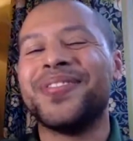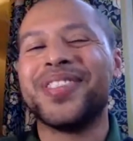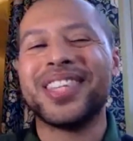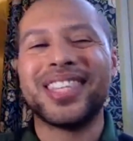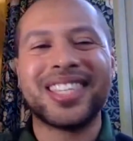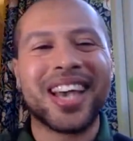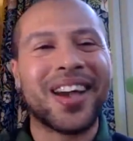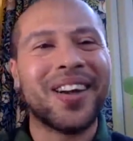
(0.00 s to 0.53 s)

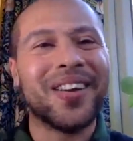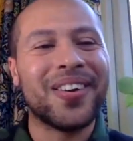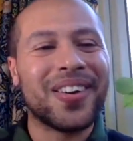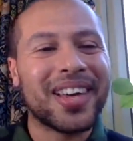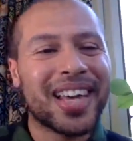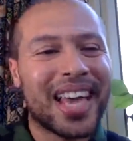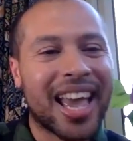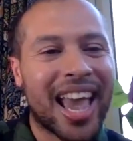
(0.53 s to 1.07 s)
So
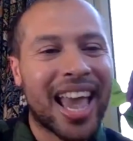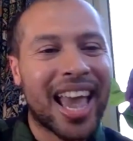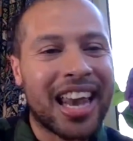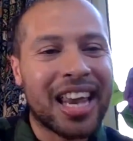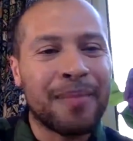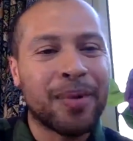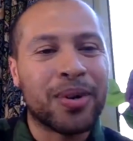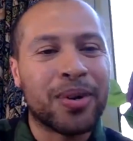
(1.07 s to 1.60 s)

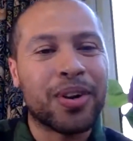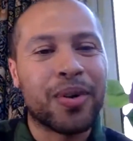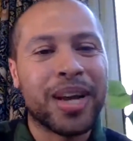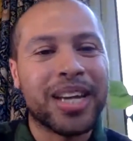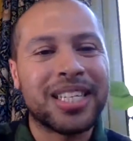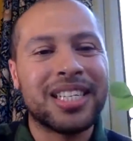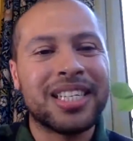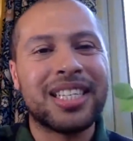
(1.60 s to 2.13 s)
any more
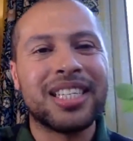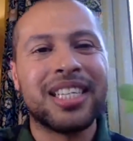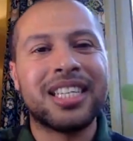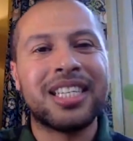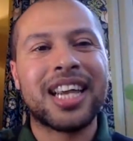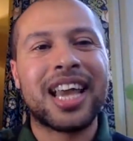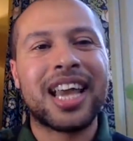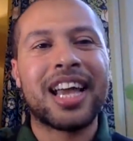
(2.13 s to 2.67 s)
questions in the
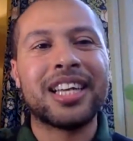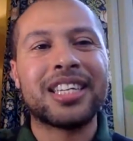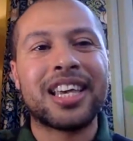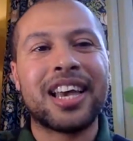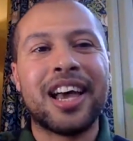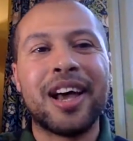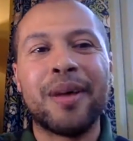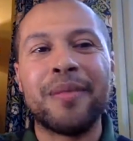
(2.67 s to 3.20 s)
chat
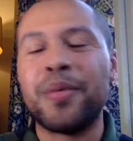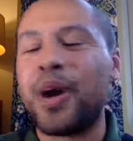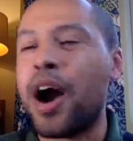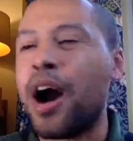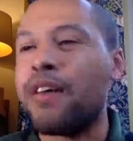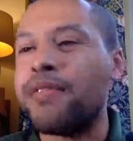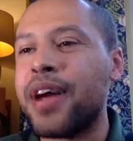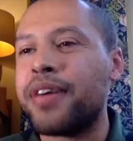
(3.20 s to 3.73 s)

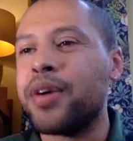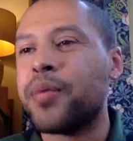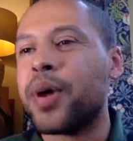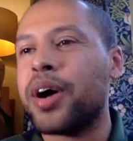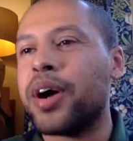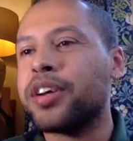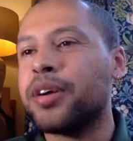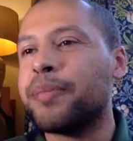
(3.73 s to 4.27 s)
are very
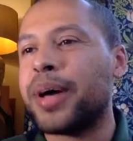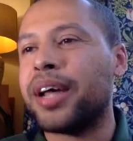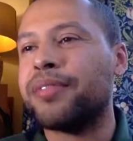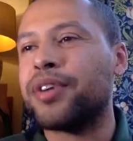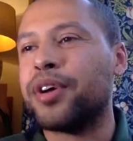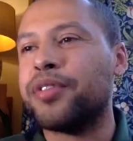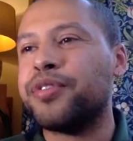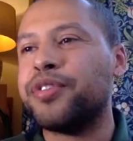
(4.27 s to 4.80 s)
welcome, but I've
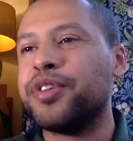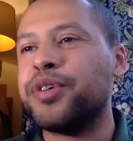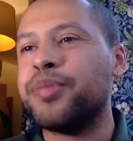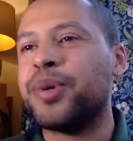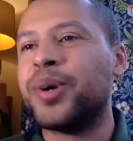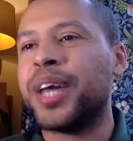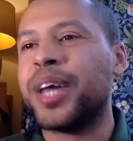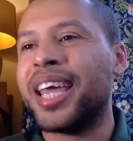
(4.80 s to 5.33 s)
got a few
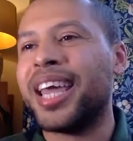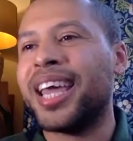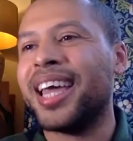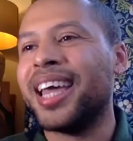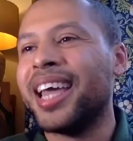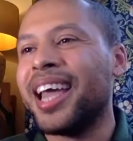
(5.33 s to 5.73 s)
more here.